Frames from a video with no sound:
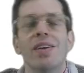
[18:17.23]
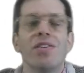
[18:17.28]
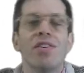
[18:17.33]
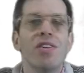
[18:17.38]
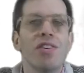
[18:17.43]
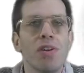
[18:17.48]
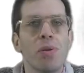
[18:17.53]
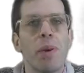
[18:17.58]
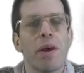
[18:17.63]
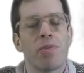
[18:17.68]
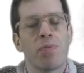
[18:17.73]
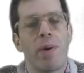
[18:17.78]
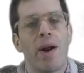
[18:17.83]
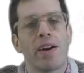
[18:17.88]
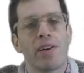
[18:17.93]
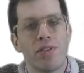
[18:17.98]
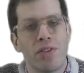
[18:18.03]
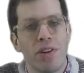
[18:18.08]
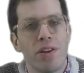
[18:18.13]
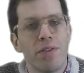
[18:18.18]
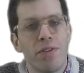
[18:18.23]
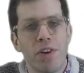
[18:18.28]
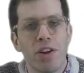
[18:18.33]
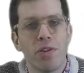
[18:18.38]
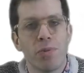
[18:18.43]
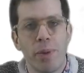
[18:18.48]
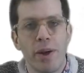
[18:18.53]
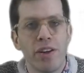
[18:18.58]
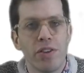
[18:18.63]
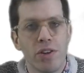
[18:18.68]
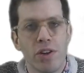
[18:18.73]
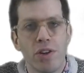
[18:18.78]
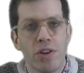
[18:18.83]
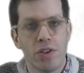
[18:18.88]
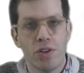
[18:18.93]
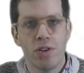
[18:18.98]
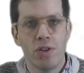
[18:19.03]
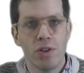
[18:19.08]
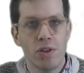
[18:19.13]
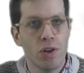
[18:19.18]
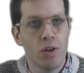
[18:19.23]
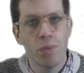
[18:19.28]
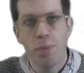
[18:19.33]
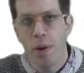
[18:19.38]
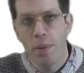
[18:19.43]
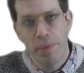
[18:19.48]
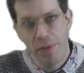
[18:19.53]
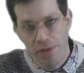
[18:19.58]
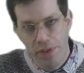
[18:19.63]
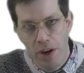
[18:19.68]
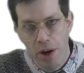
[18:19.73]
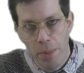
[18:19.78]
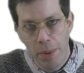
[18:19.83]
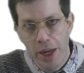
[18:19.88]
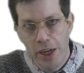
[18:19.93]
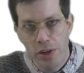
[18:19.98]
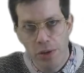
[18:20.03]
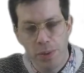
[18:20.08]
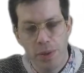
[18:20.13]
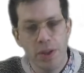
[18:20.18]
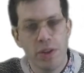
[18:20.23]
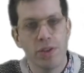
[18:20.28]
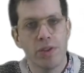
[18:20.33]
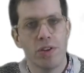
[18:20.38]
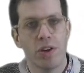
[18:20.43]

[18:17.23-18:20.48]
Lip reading: usually best practice in the first place to just do proper file management.